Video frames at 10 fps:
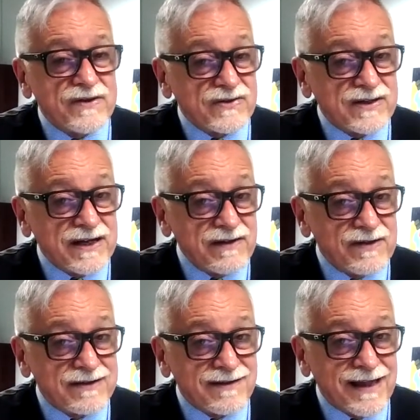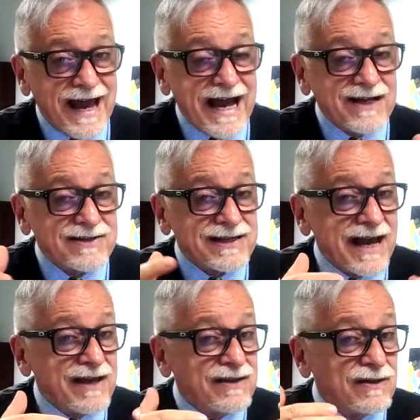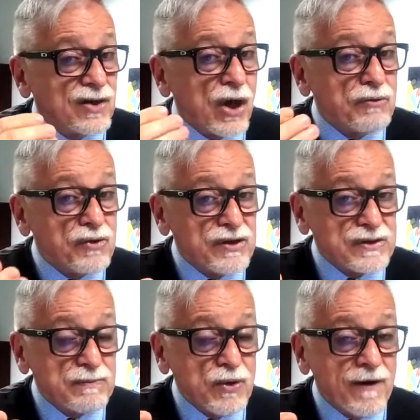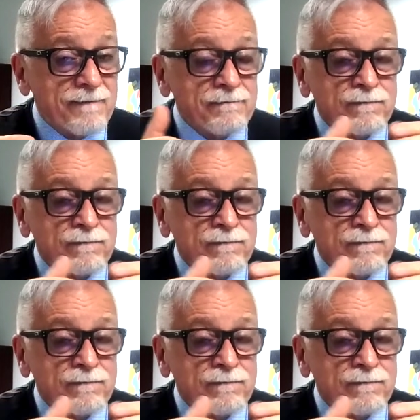the study of this class and go through this book,